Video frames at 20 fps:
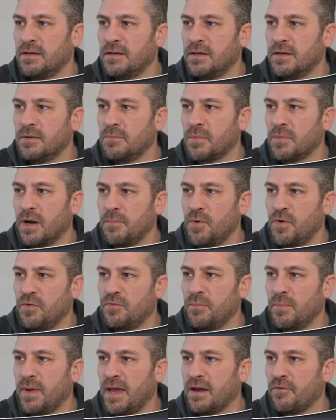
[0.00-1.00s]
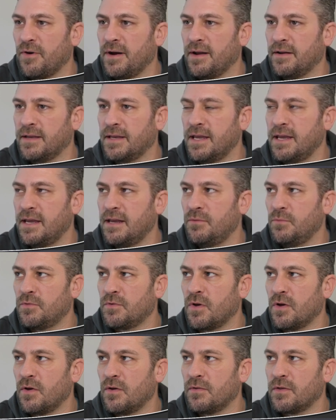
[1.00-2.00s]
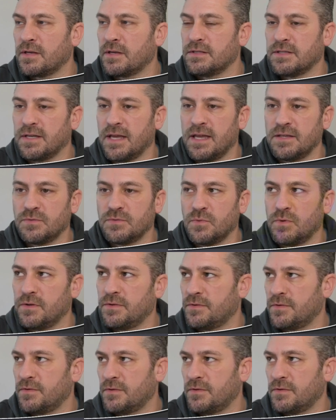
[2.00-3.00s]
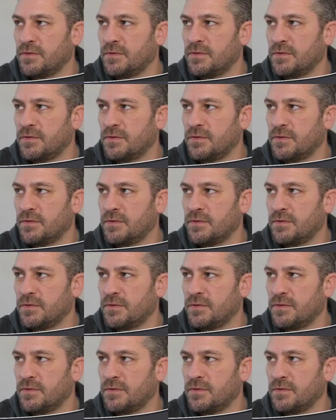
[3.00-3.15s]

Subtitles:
If I move them back around again, we've got the contains with